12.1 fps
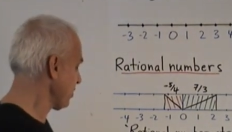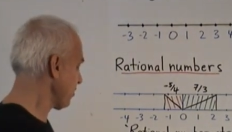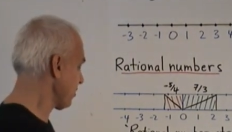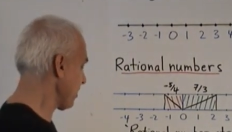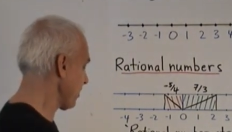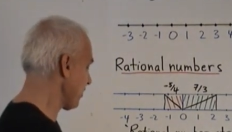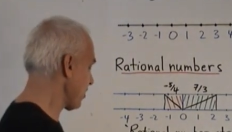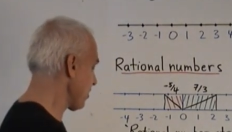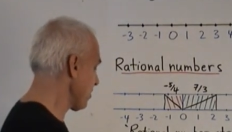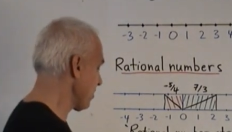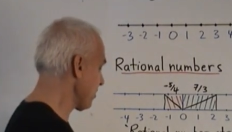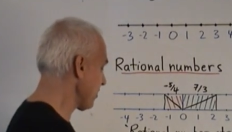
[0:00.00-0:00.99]
So the
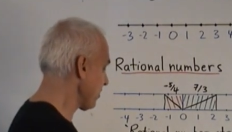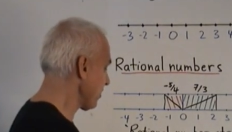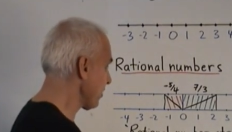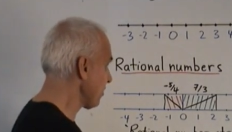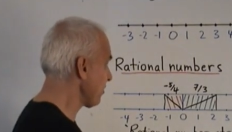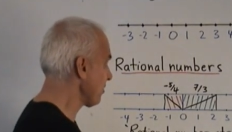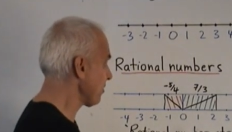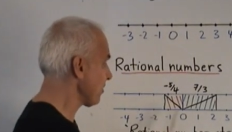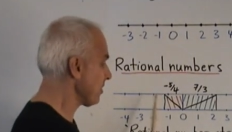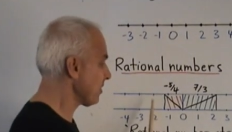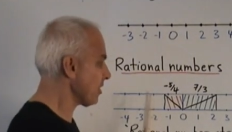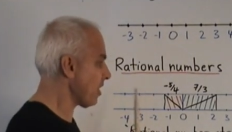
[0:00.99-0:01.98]

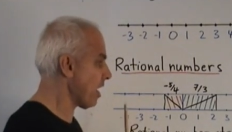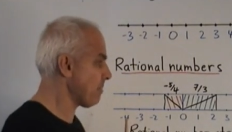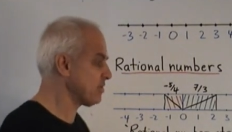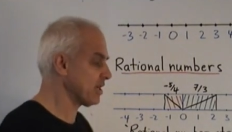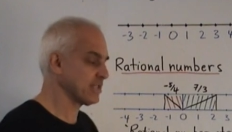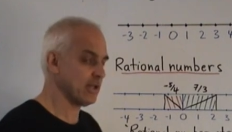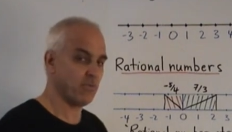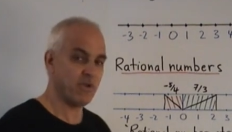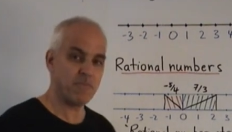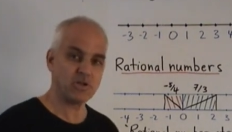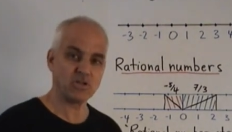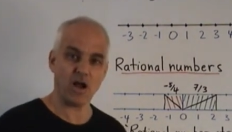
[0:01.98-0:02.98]
objects that
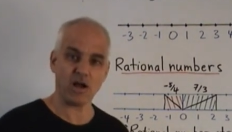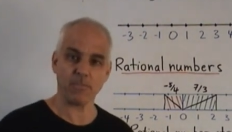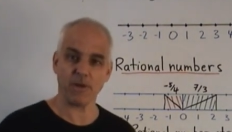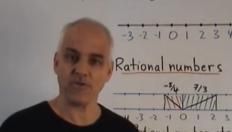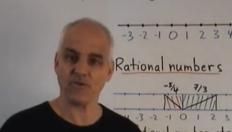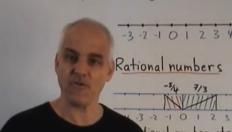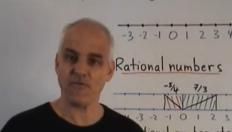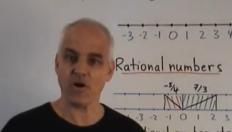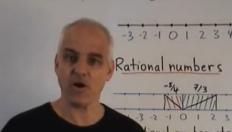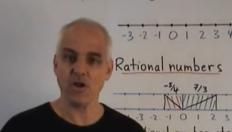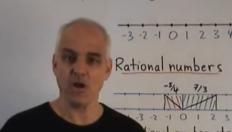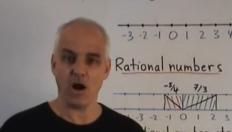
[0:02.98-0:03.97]
we've been talking about so
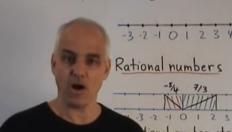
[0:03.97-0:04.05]
far